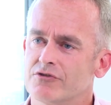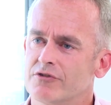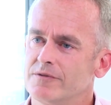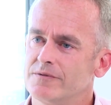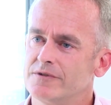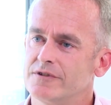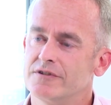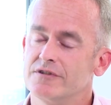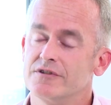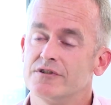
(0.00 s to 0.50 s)

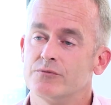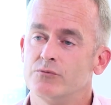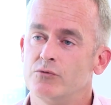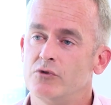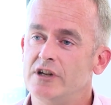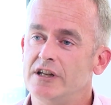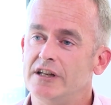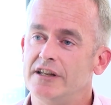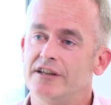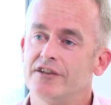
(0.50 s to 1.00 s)
group to do some
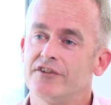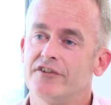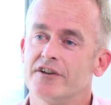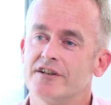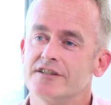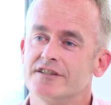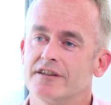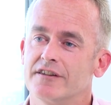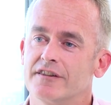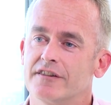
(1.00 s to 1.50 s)
really
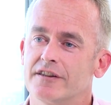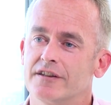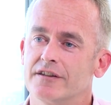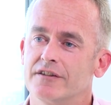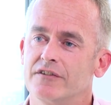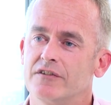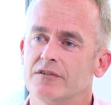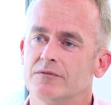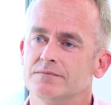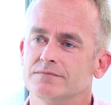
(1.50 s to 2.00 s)
exciting
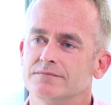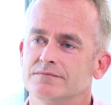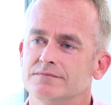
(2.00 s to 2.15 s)
things.